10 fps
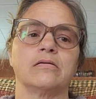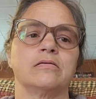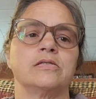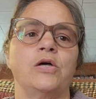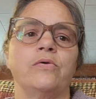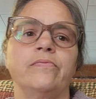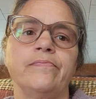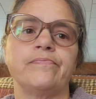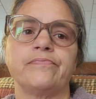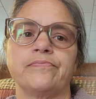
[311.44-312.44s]
So,
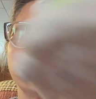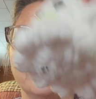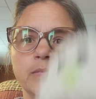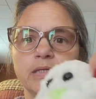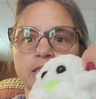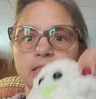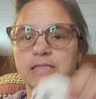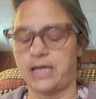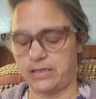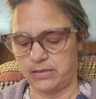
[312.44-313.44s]
this is
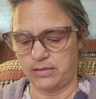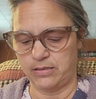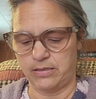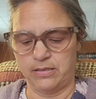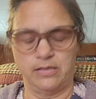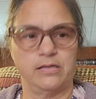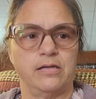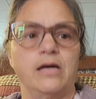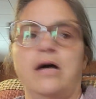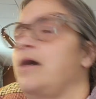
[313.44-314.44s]
that.
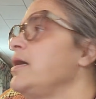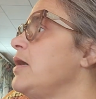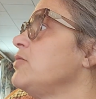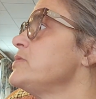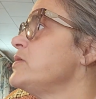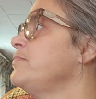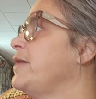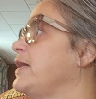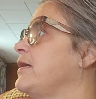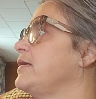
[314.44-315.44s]
I also
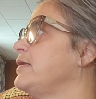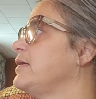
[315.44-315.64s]
made...